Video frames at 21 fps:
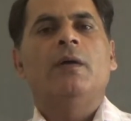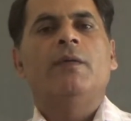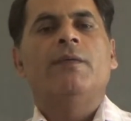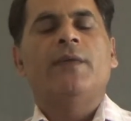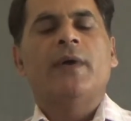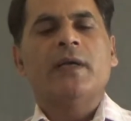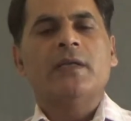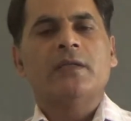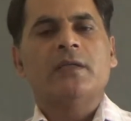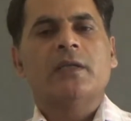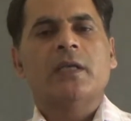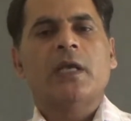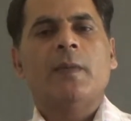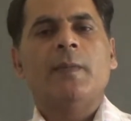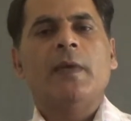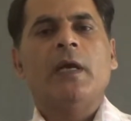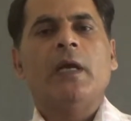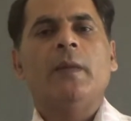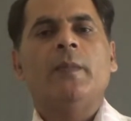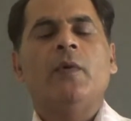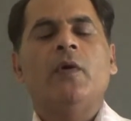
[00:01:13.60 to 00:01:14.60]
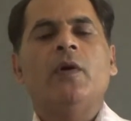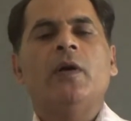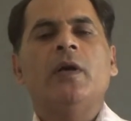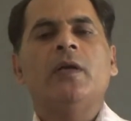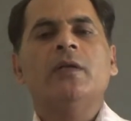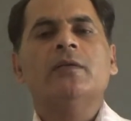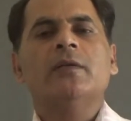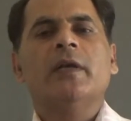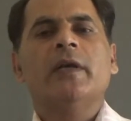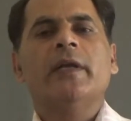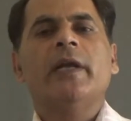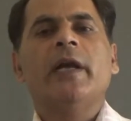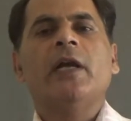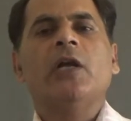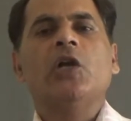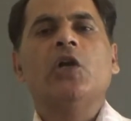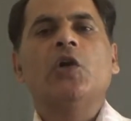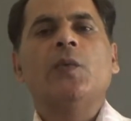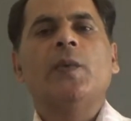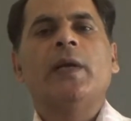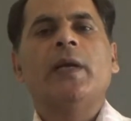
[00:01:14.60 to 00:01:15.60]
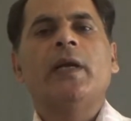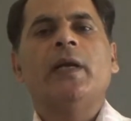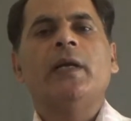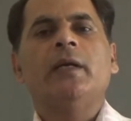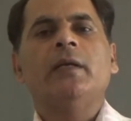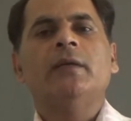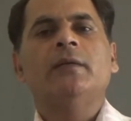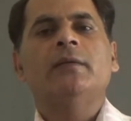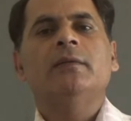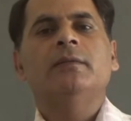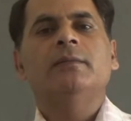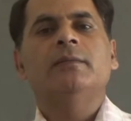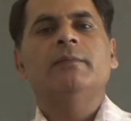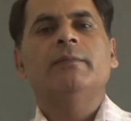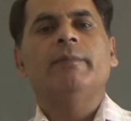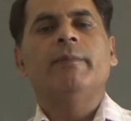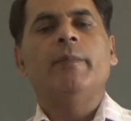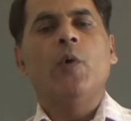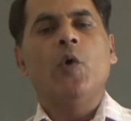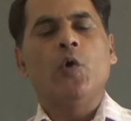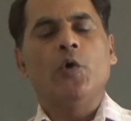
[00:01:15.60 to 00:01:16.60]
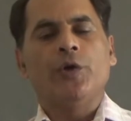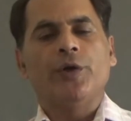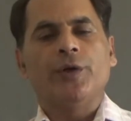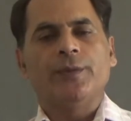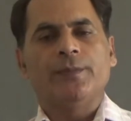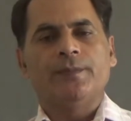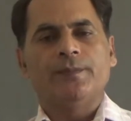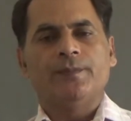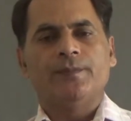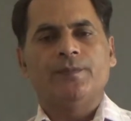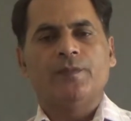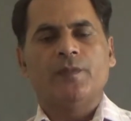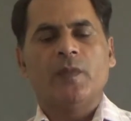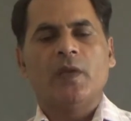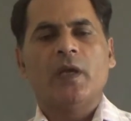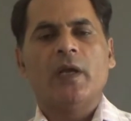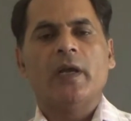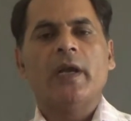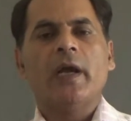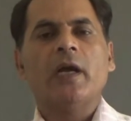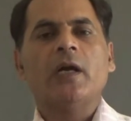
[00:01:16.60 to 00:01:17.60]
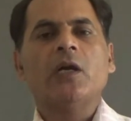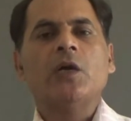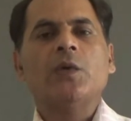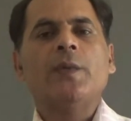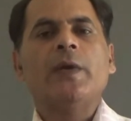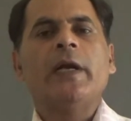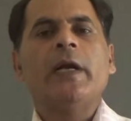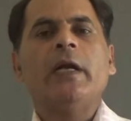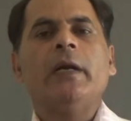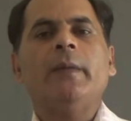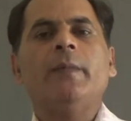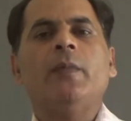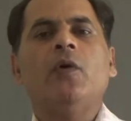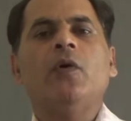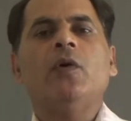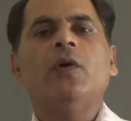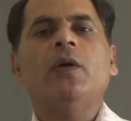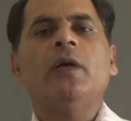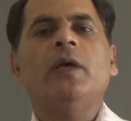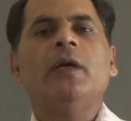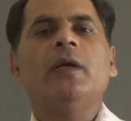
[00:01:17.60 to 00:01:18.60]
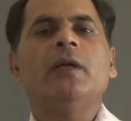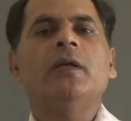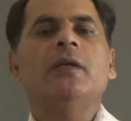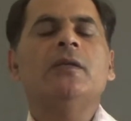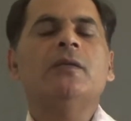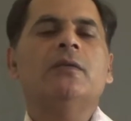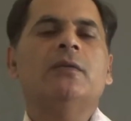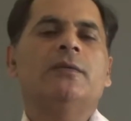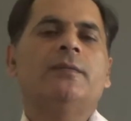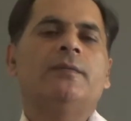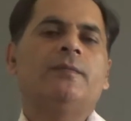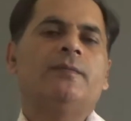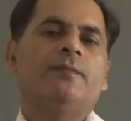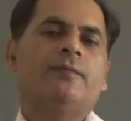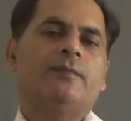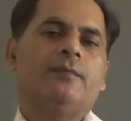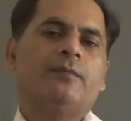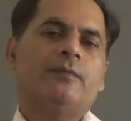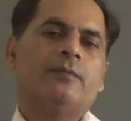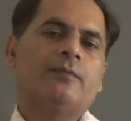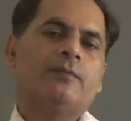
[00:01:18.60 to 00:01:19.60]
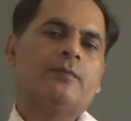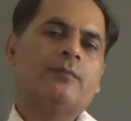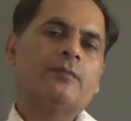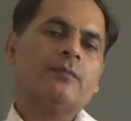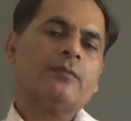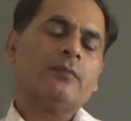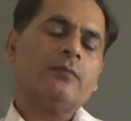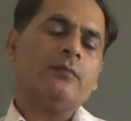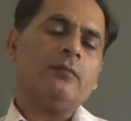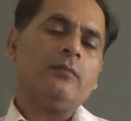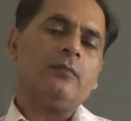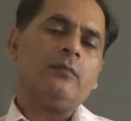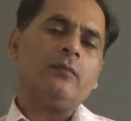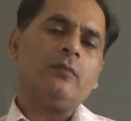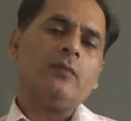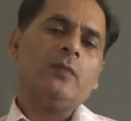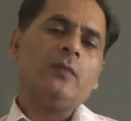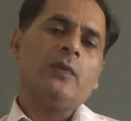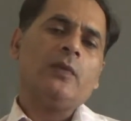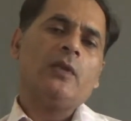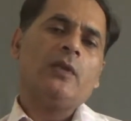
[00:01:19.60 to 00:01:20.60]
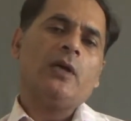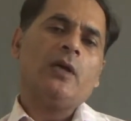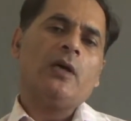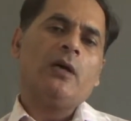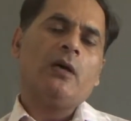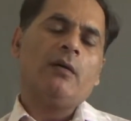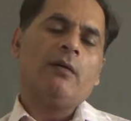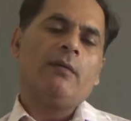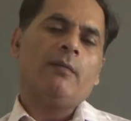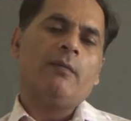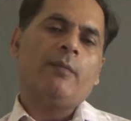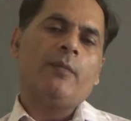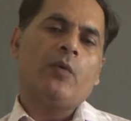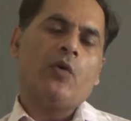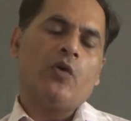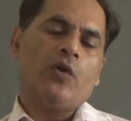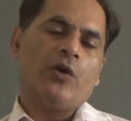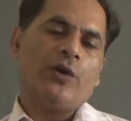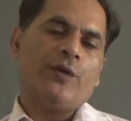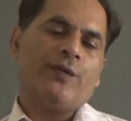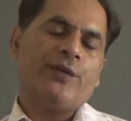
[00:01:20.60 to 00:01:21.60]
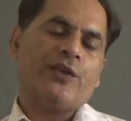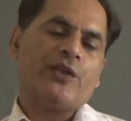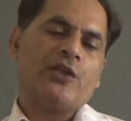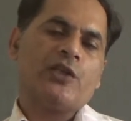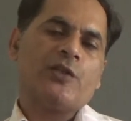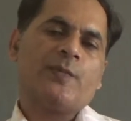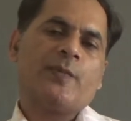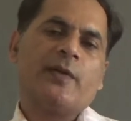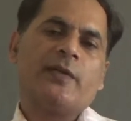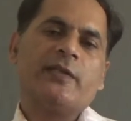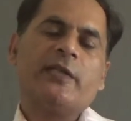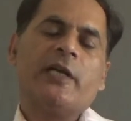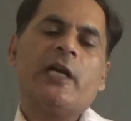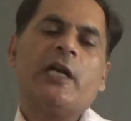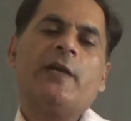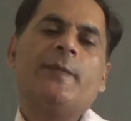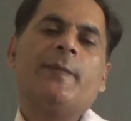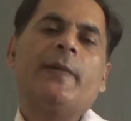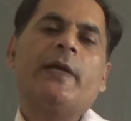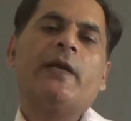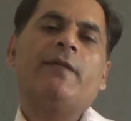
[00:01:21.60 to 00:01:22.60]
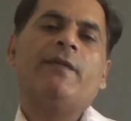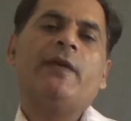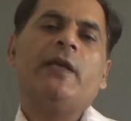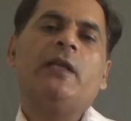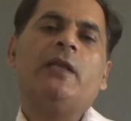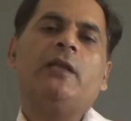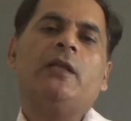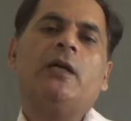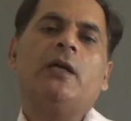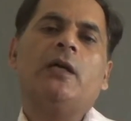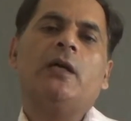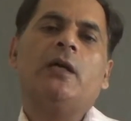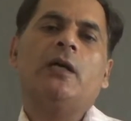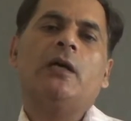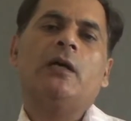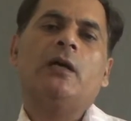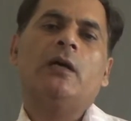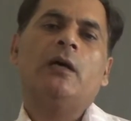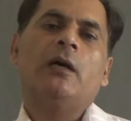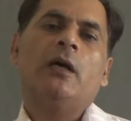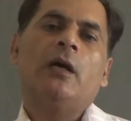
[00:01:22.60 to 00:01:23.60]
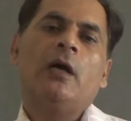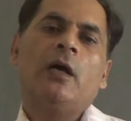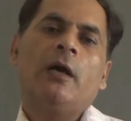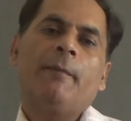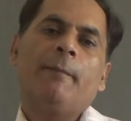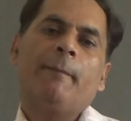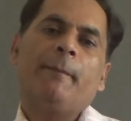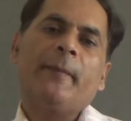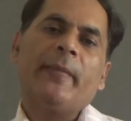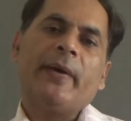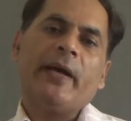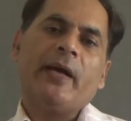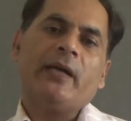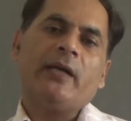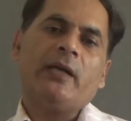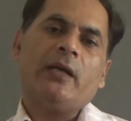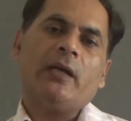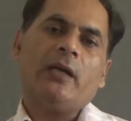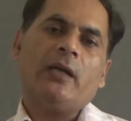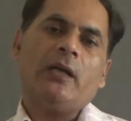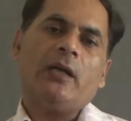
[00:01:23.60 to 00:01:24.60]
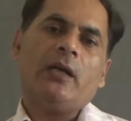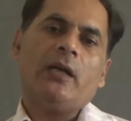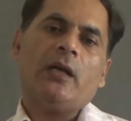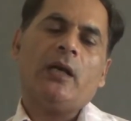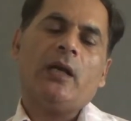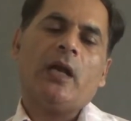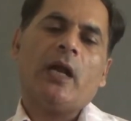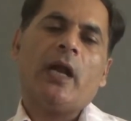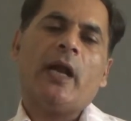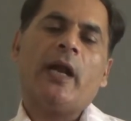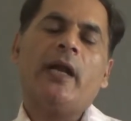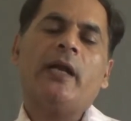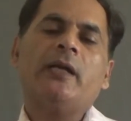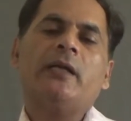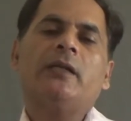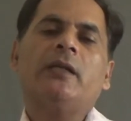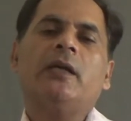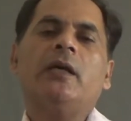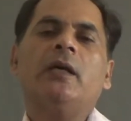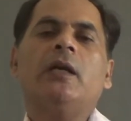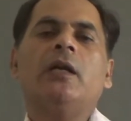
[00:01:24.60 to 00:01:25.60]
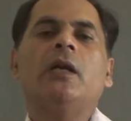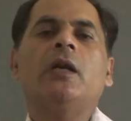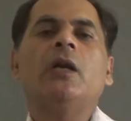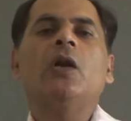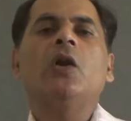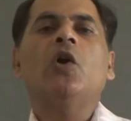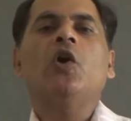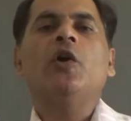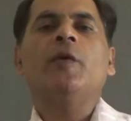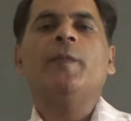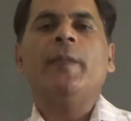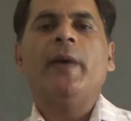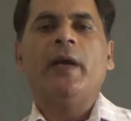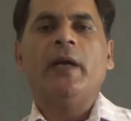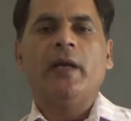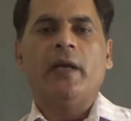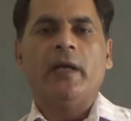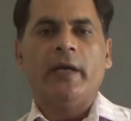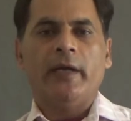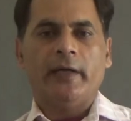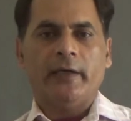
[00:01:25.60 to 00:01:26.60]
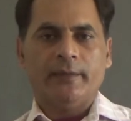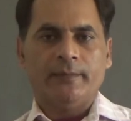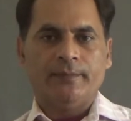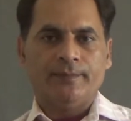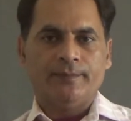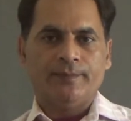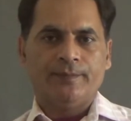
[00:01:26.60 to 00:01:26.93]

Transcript: First chemical bond is electrovalent bond. Electrovalent bond is the bond which is present between the metal and the non-metal atom.